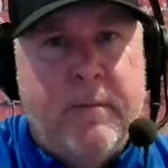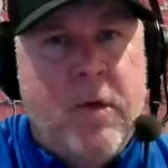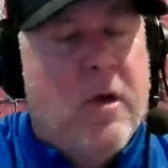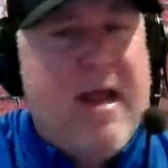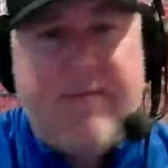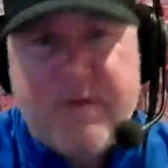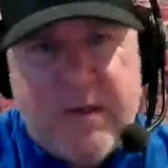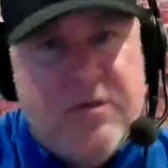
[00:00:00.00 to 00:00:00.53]

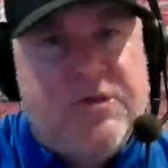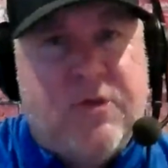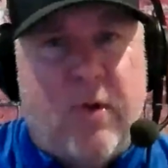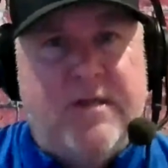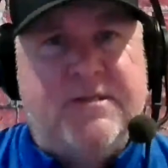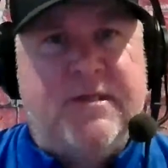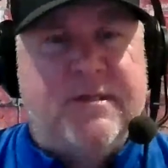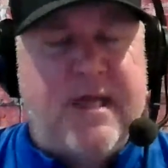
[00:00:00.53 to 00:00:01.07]
You only have two
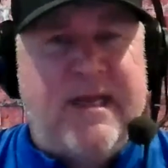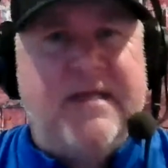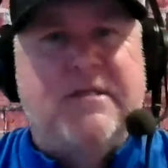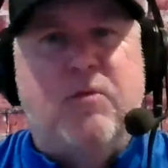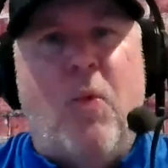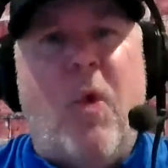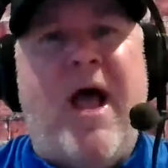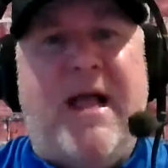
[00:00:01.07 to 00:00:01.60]
choices,
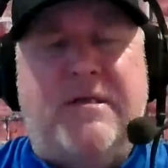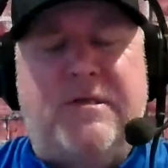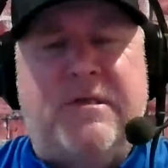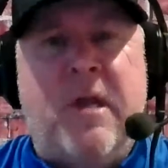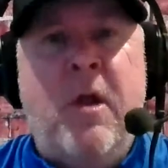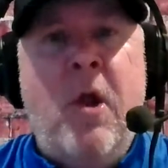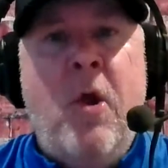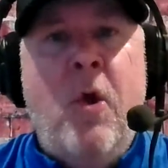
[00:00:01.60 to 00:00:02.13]

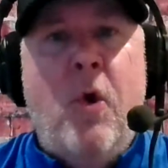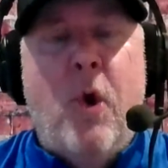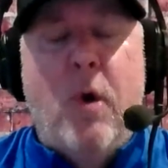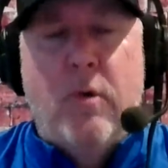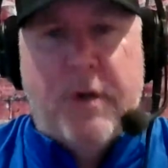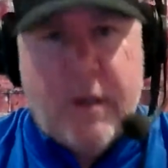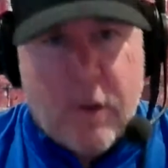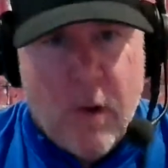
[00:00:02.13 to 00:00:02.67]
East-West,
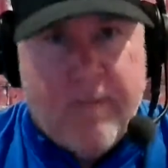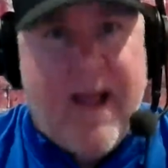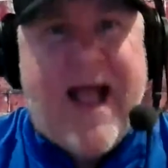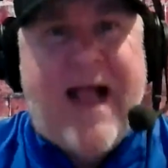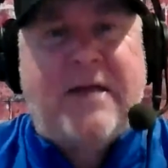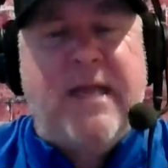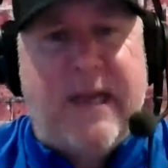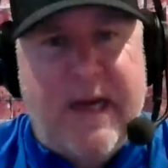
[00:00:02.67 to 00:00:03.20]
or we're going to go
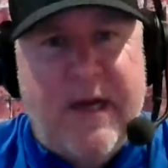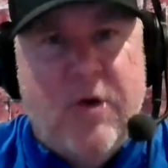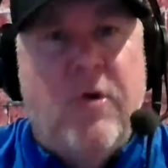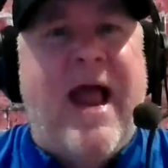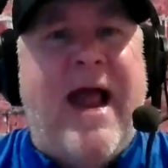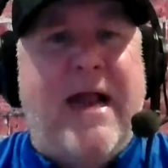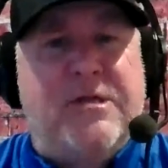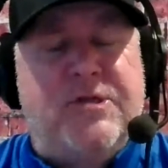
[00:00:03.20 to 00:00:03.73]
back to
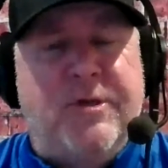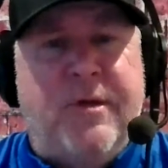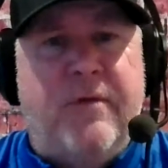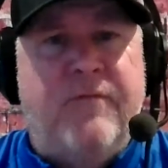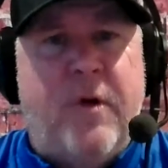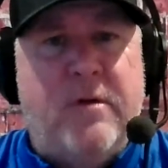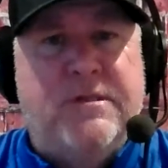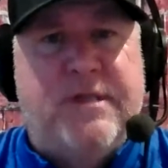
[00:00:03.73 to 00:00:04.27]
international
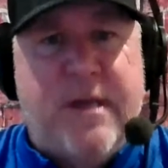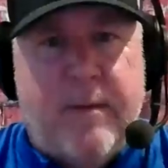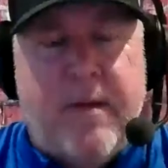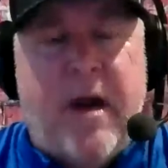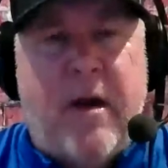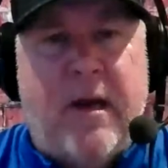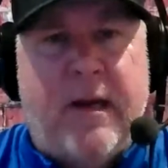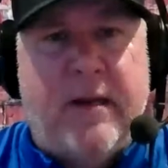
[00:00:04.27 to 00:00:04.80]
versus the
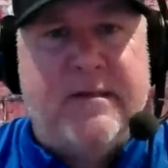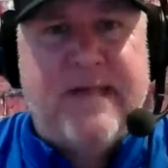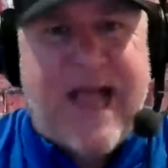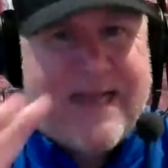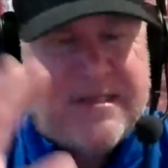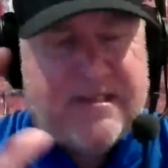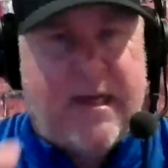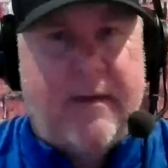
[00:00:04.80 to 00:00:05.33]
Americans.
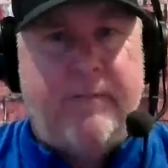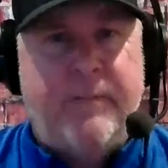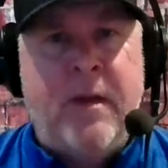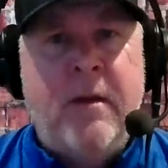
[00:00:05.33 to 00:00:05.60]
That's it.